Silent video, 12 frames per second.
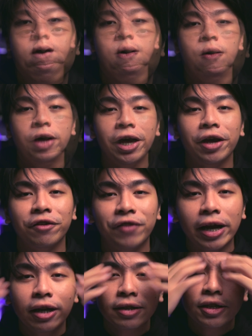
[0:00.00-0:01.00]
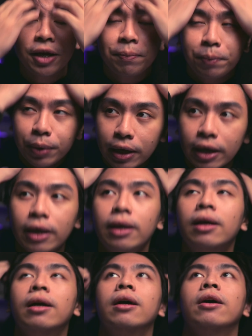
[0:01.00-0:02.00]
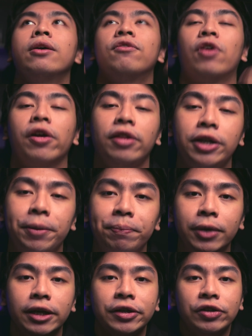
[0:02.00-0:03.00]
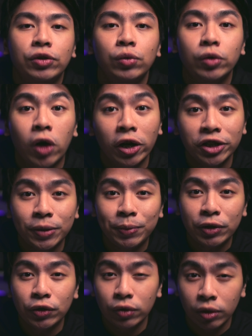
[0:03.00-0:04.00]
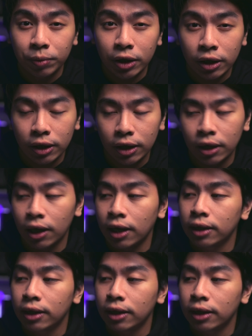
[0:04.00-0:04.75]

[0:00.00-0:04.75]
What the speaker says: Okay, final tip. Fourth tip is to contribute to community.